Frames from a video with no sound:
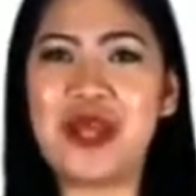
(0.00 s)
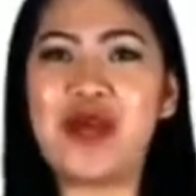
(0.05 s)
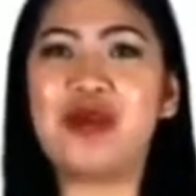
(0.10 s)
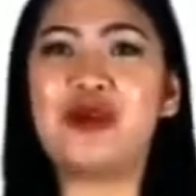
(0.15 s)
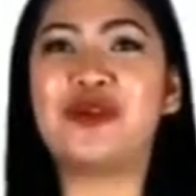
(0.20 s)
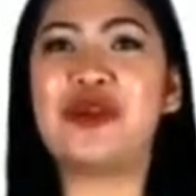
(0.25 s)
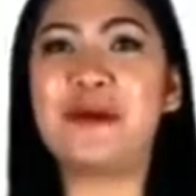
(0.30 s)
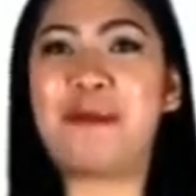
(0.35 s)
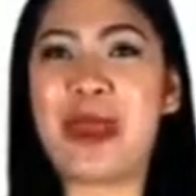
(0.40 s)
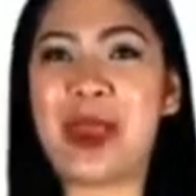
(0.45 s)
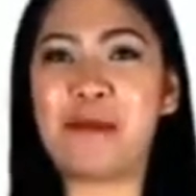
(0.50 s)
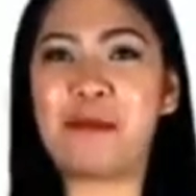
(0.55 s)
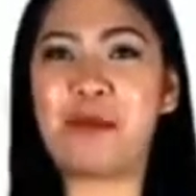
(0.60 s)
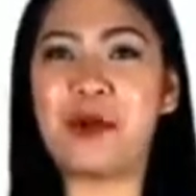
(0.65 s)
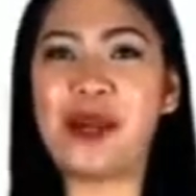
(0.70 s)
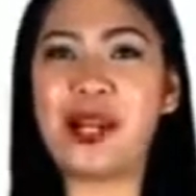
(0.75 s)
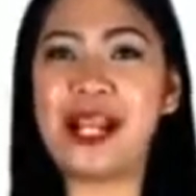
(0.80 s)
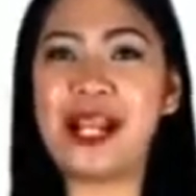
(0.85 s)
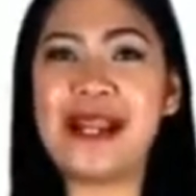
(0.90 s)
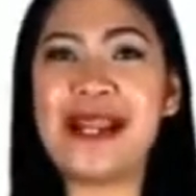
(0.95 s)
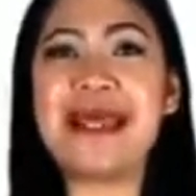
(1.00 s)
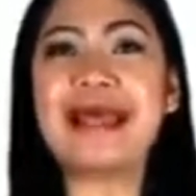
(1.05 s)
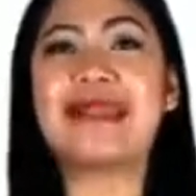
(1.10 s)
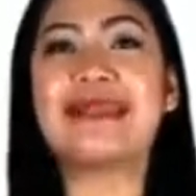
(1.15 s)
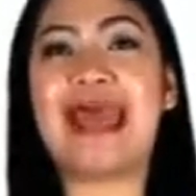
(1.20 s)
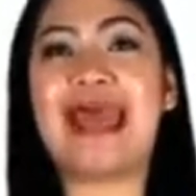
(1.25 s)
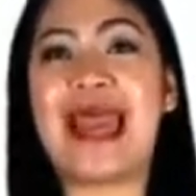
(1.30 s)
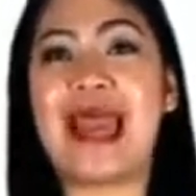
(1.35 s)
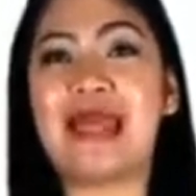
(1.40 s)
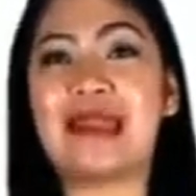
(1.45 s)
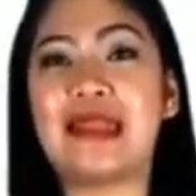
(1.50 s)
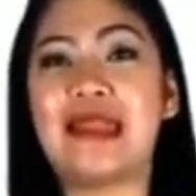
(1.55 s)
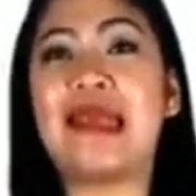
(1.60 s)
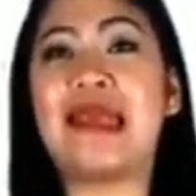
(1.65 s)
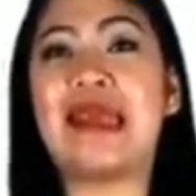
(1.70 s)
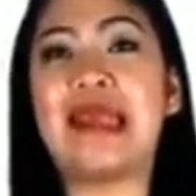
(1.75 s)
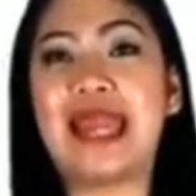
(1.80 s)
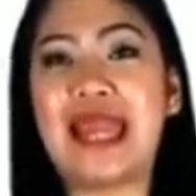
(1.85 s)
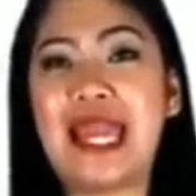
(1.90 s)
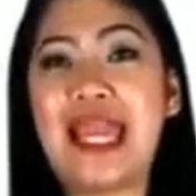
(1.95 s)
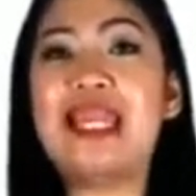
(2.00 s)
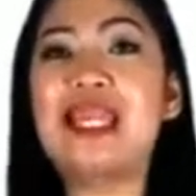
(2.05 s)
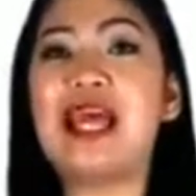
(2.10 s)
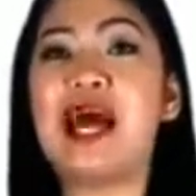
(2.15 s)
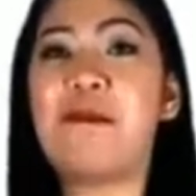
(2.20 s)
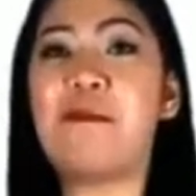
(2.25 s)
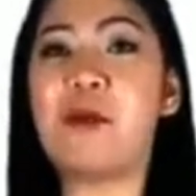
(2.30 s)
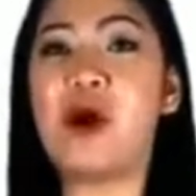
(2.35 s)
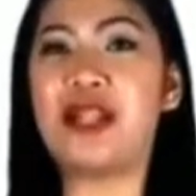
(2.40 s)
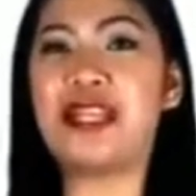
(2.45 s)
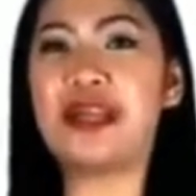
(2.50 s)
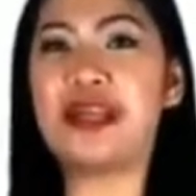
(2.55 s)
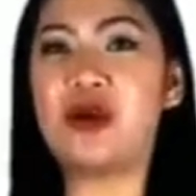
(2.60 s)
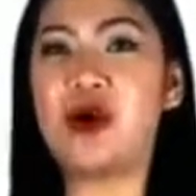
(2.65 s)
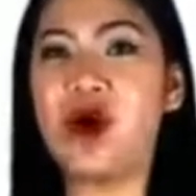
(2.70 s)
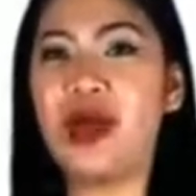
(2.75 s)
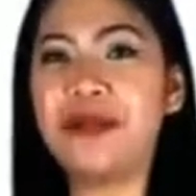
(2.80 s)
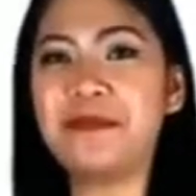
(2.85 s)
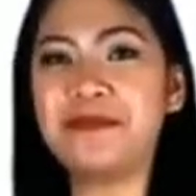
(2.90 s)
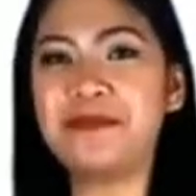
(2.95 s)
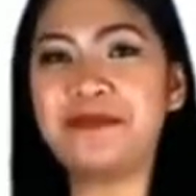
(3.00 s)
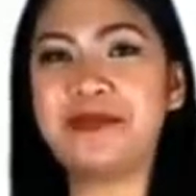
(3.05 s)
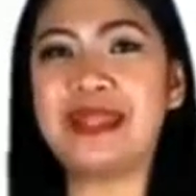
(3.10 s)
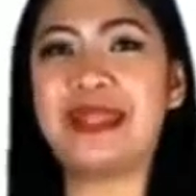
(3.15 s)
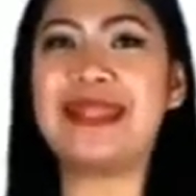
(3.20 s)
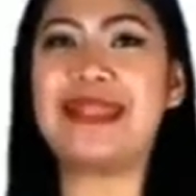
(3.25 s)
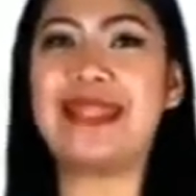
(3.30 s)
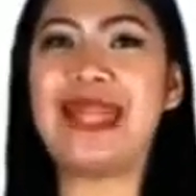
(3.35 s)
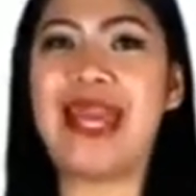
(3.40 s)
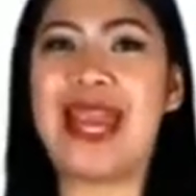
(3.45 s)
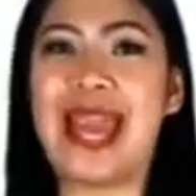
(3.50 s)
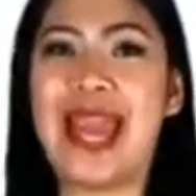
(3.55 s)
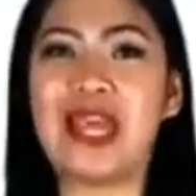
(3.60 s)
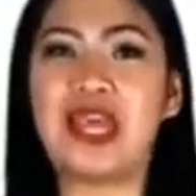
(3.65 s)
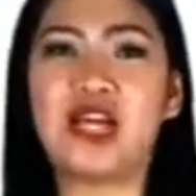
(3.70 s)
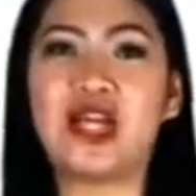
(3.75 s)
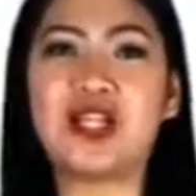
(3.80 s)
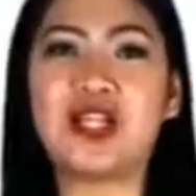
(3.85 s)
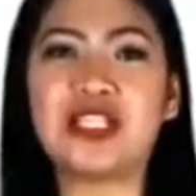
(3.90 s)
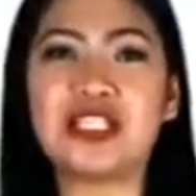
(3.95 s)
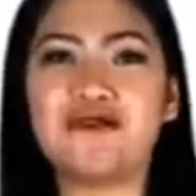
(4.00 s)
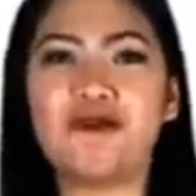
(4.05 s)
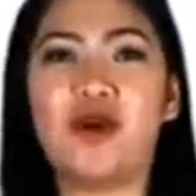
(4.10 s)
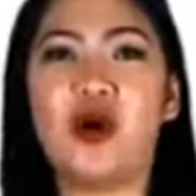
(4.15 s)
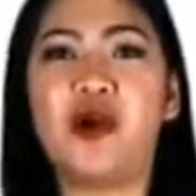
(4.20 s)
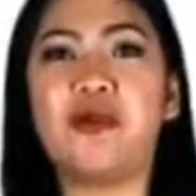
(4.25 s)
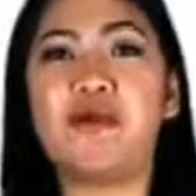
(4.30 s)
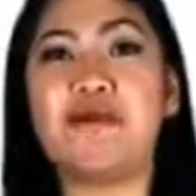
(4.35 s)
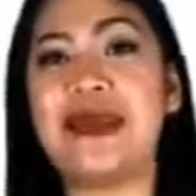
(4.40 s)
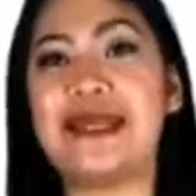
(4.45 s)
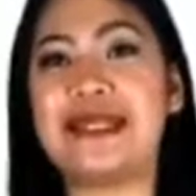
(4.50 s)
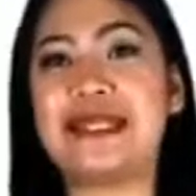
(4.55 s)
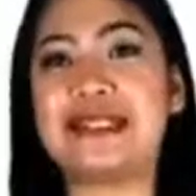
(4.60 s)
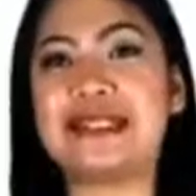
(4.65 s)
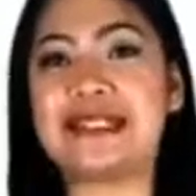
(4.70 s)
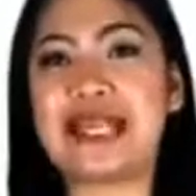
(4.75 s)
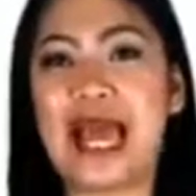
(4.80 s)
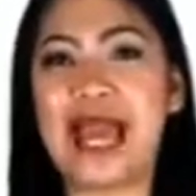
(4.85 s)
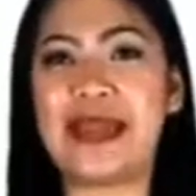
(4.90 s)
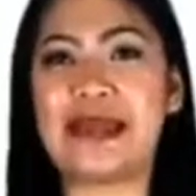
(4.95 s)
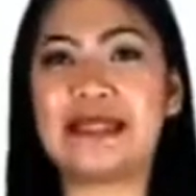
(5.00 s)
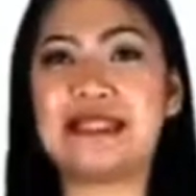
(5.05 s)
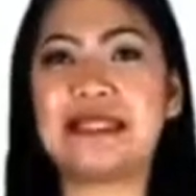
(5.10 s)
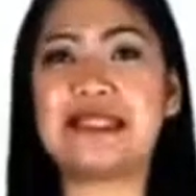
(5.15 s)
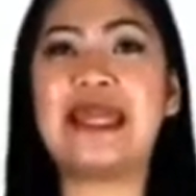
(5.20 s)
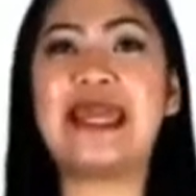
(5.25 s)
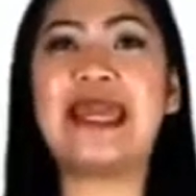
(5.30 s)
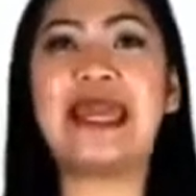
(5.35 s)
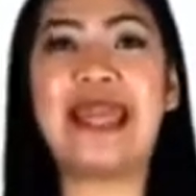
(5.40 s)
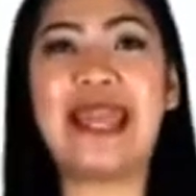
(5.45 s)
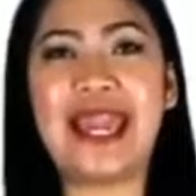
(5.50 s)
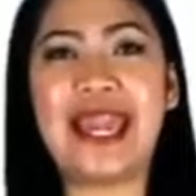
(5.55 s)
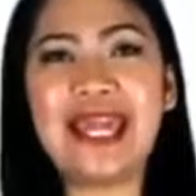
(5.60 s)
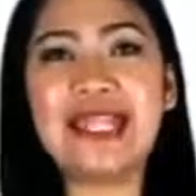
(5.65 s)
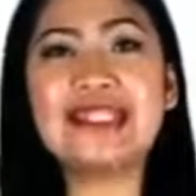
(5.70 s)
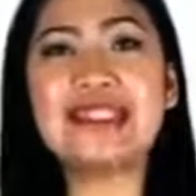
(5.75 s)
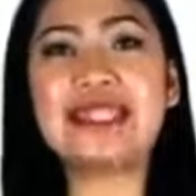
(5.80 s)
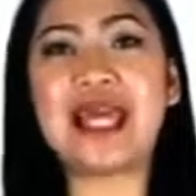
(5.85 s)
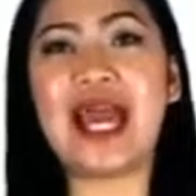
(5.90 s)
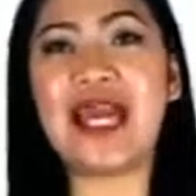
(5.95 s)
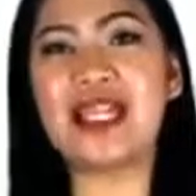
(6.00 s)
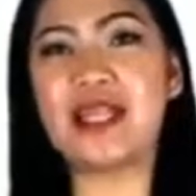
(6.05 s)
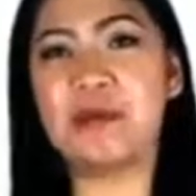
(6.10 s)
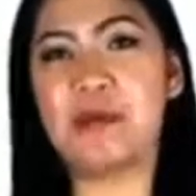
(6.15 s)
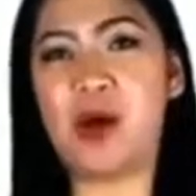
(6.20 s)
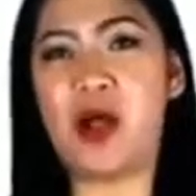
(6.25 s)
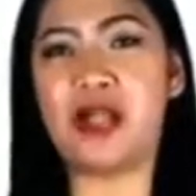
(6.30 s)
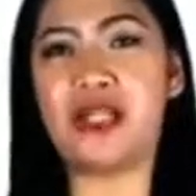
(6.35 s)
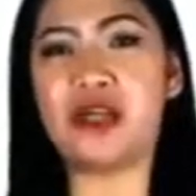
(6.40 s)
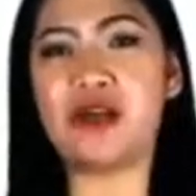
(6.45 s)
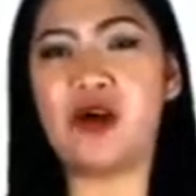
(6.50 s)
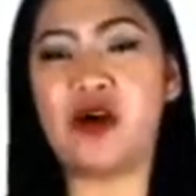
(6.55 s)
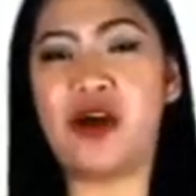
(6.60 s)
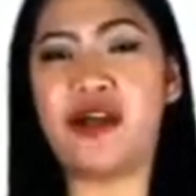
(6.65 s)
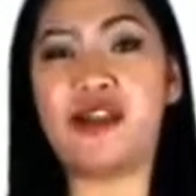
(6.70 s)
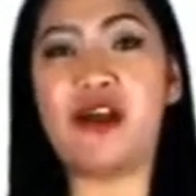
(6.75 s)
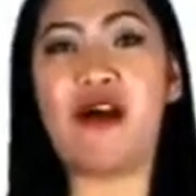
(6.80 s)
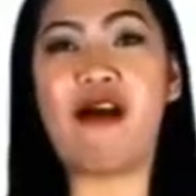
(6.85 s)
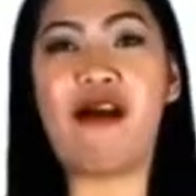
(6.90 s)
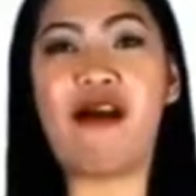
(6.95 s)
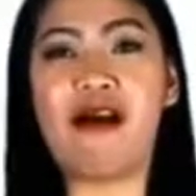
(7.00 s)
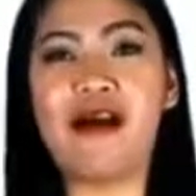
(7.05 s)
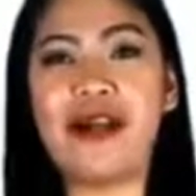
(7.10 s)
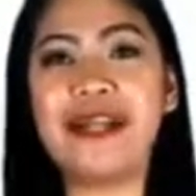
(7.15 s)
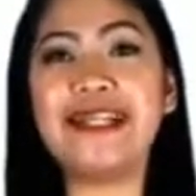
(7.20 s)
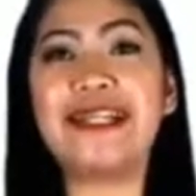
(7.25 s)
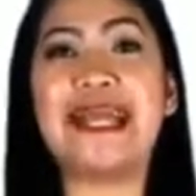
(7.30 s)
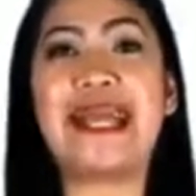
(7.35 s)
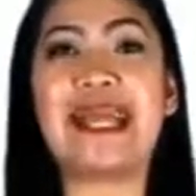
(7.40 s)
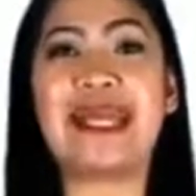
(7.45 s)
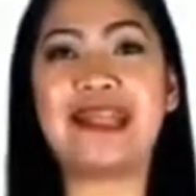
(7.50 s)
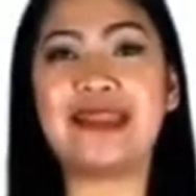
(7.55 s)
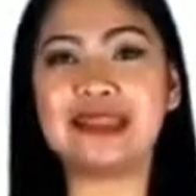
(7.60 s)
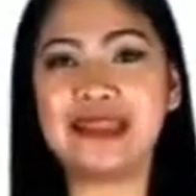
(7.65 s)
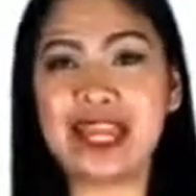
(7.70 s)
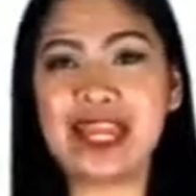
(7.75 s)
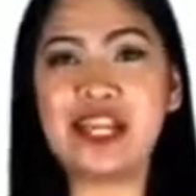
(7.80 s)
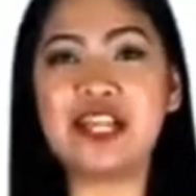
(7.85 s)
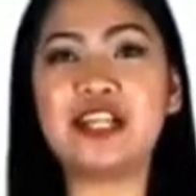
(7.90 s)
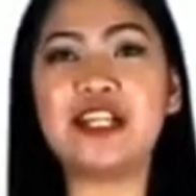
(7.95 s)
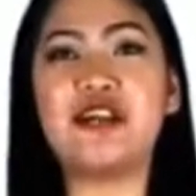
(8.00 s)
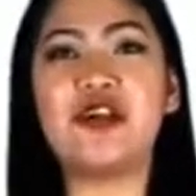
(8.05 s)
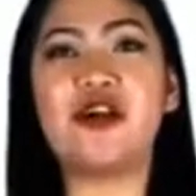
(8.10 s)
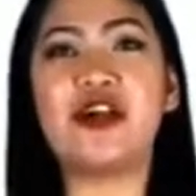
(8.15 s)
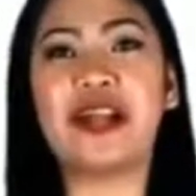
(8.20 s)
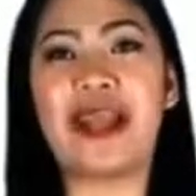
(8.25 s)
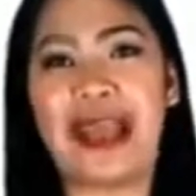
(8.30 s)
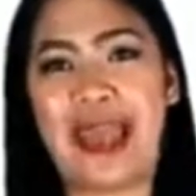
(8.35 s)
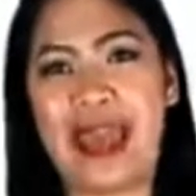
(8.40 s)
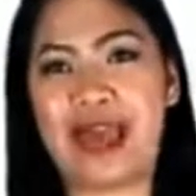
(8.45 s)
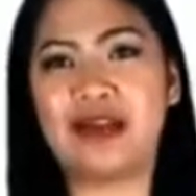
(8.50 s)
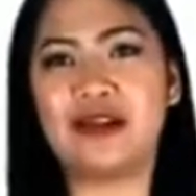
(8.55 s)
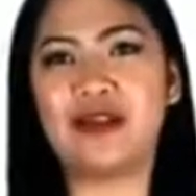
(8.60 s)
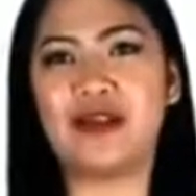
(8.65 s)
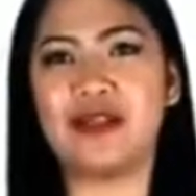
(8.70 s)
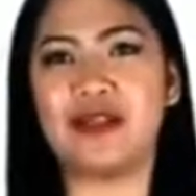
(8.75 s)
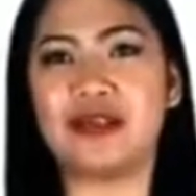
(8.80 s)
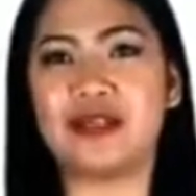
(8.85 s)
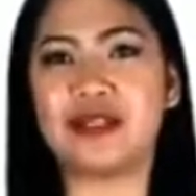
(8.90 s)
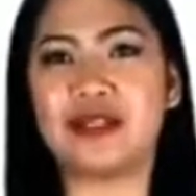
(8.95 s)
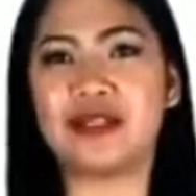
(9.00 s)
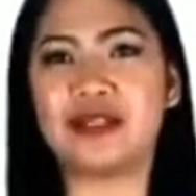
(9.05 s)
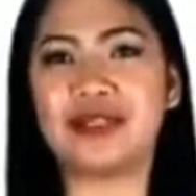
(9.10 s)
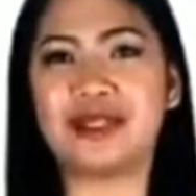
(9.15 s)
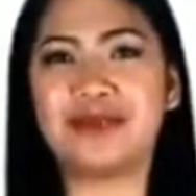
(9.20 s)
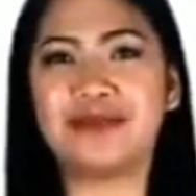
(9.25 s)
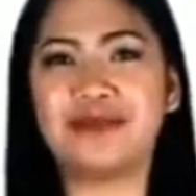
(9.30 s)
Remember that in a polygon, the angles formed by the sides inside the polygon are the interior angles,